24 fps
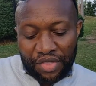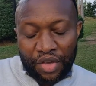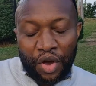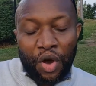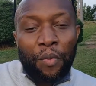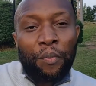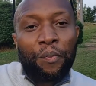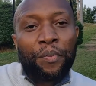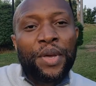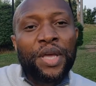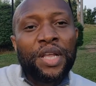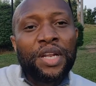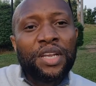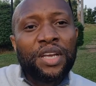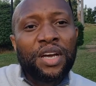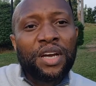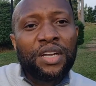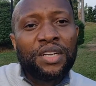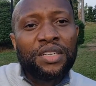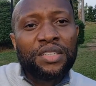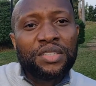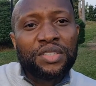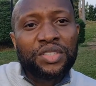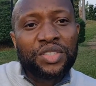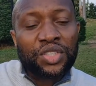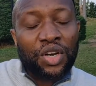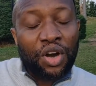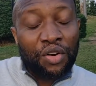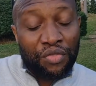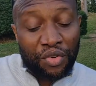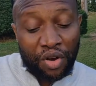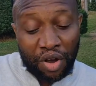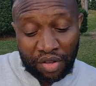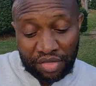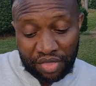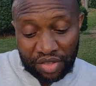the opinions of